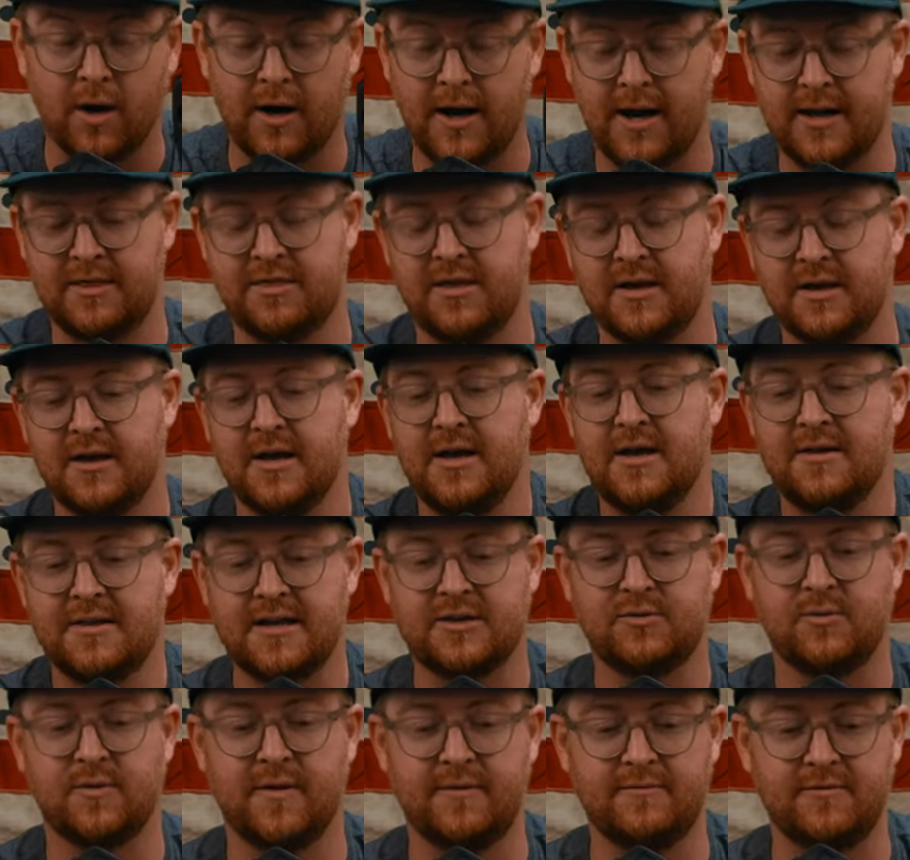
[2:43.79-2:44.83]
I think
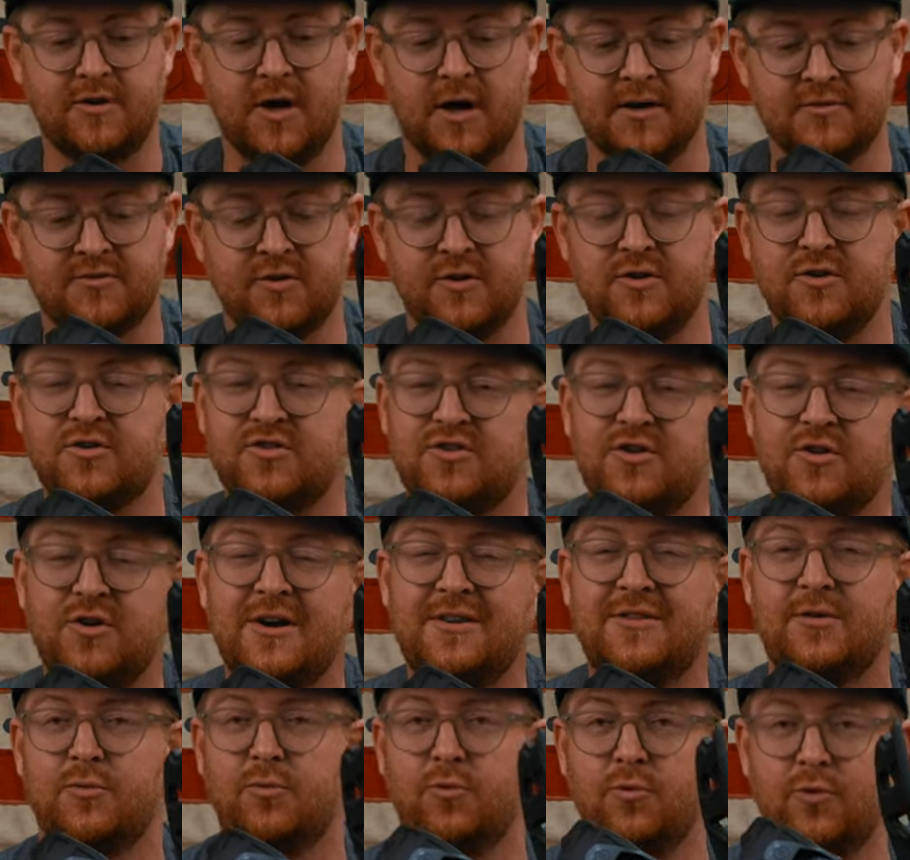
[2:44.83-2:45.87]
that's what they've done. So you still
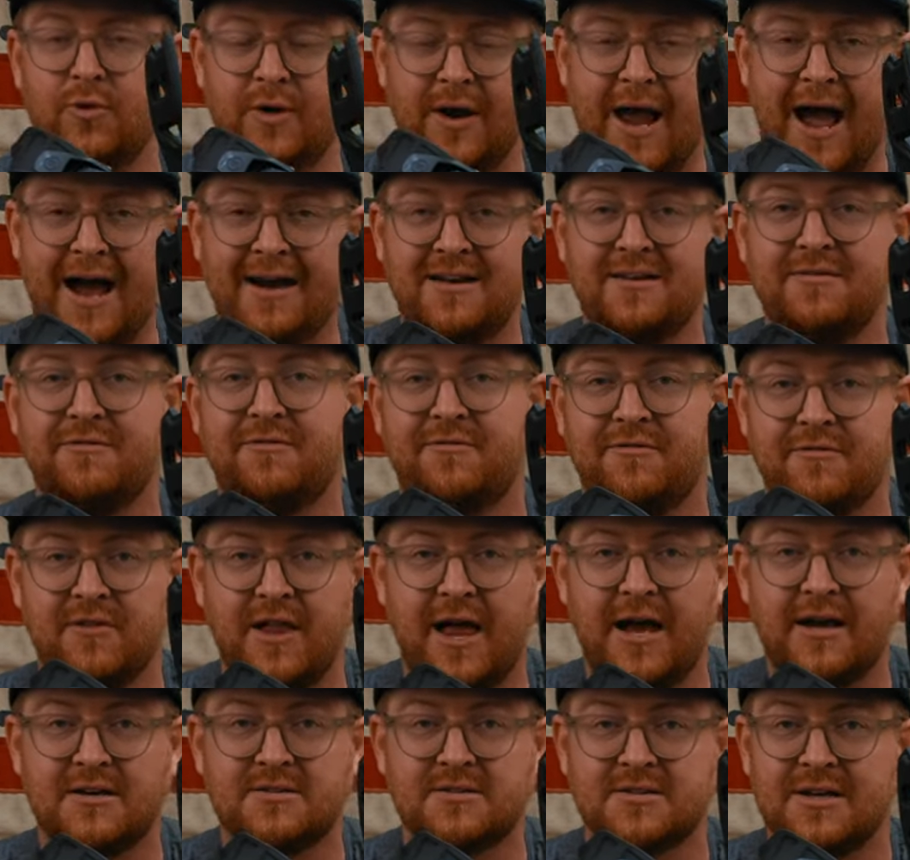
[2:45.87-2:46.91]
get the reactive
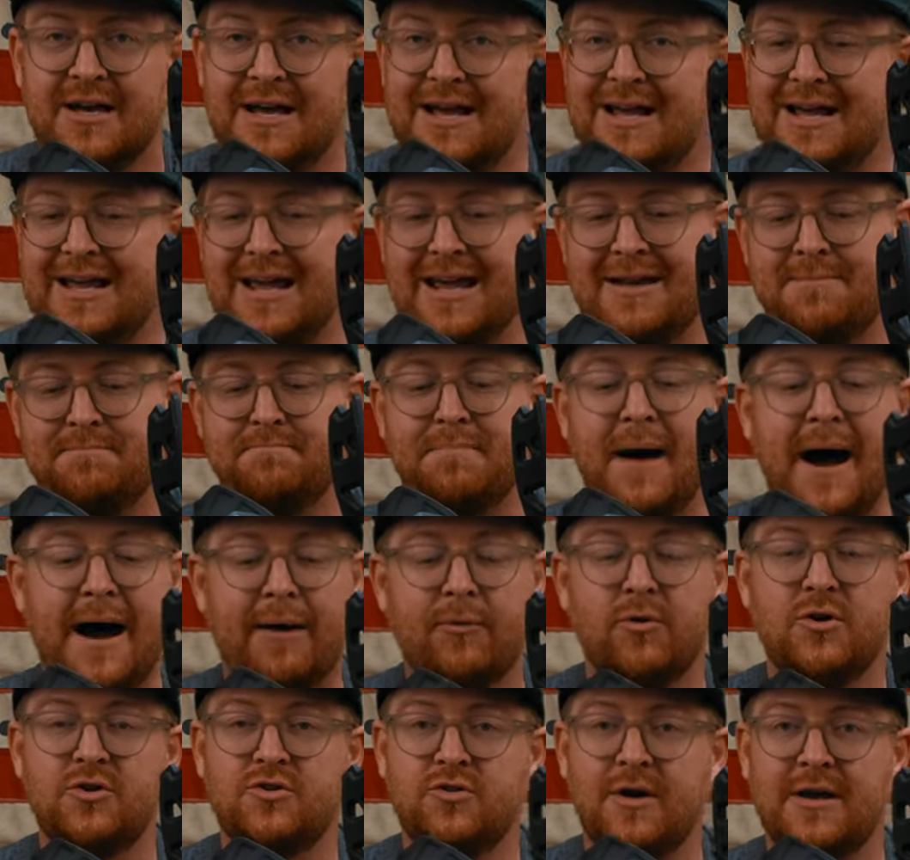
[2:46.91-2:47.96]
flex and
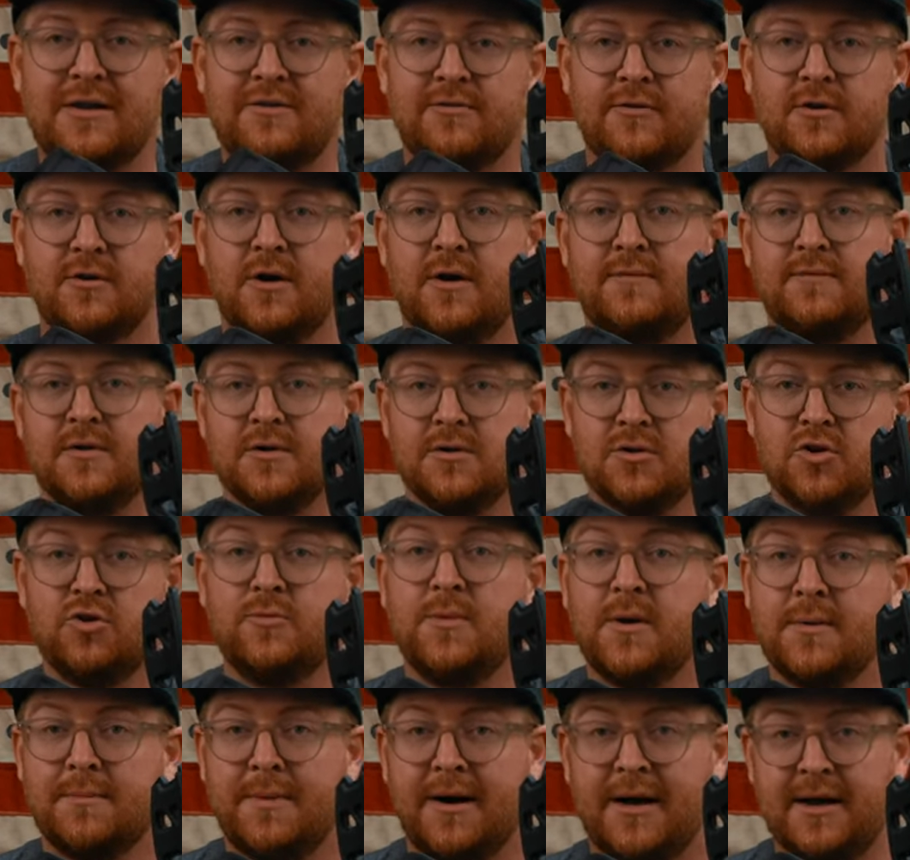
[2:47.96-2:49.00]
power transfer of
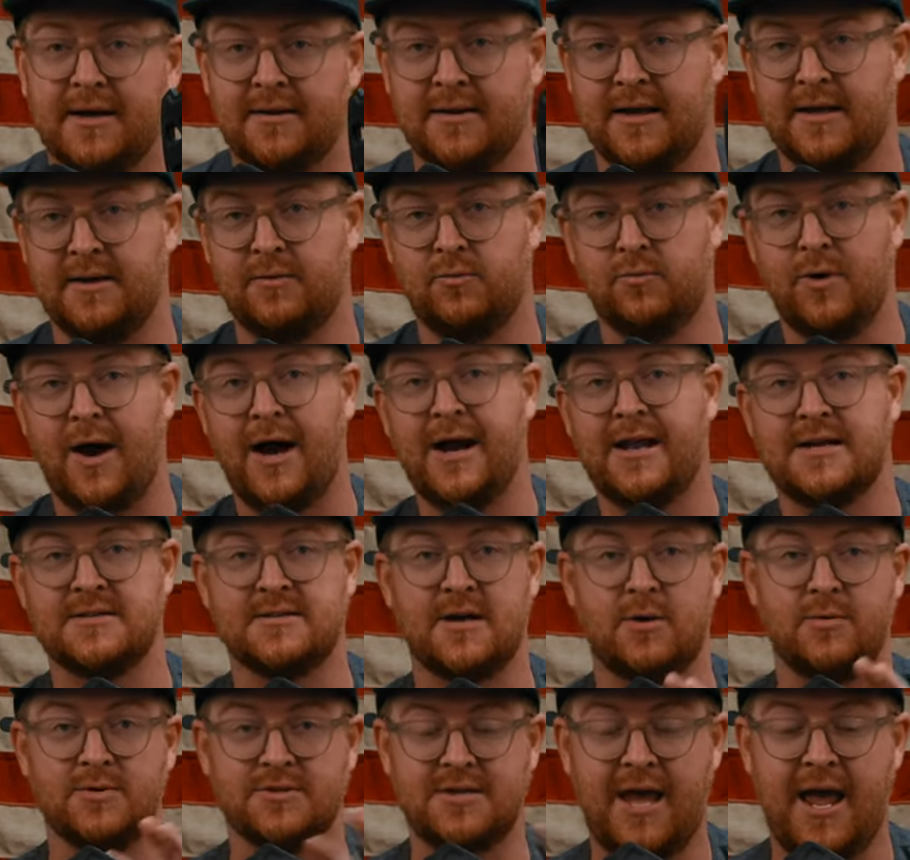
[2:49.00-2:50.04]
aluminum binding that Ride has
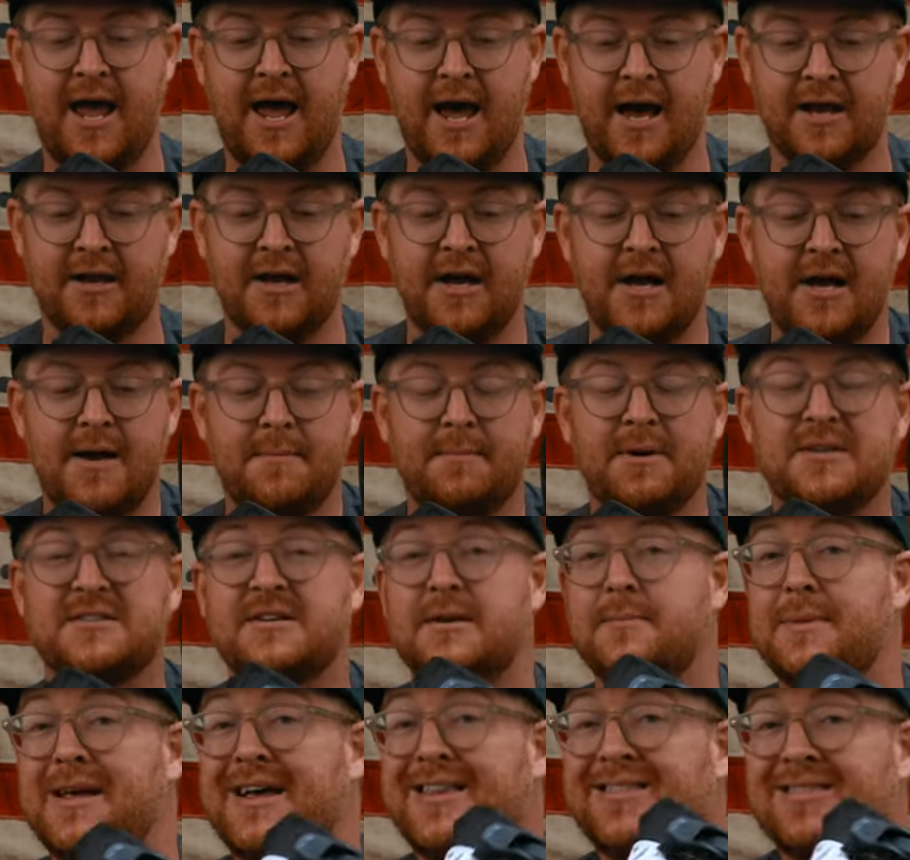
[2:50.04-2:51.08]
always had, but it's
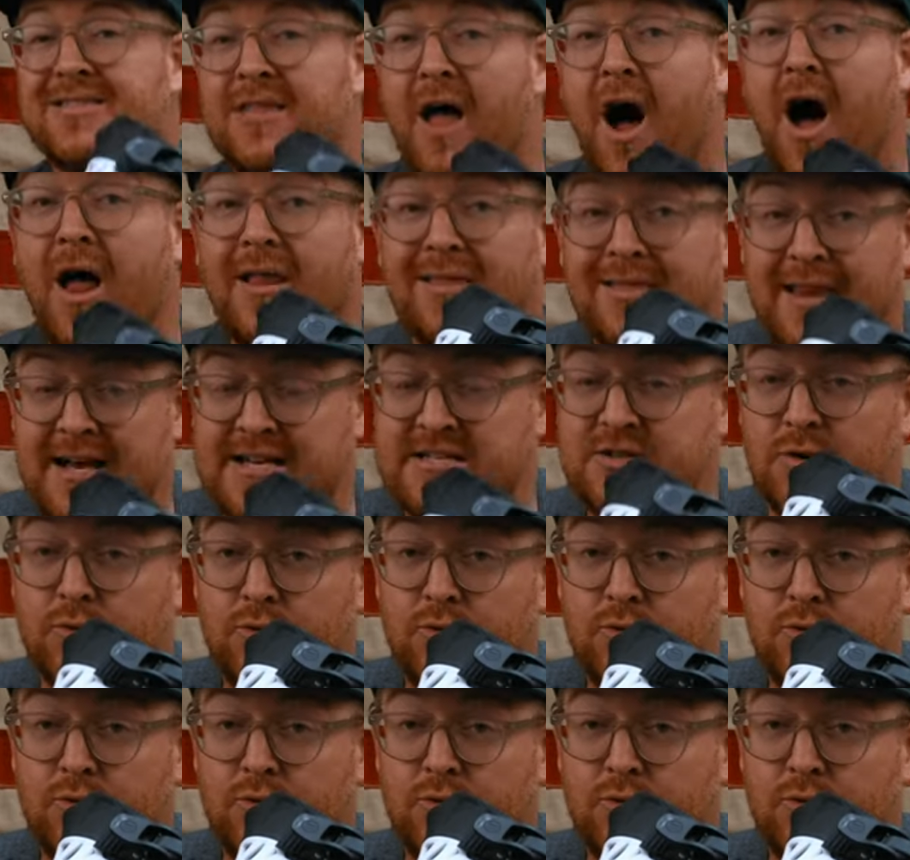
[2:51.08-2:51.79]
gonna be a lot less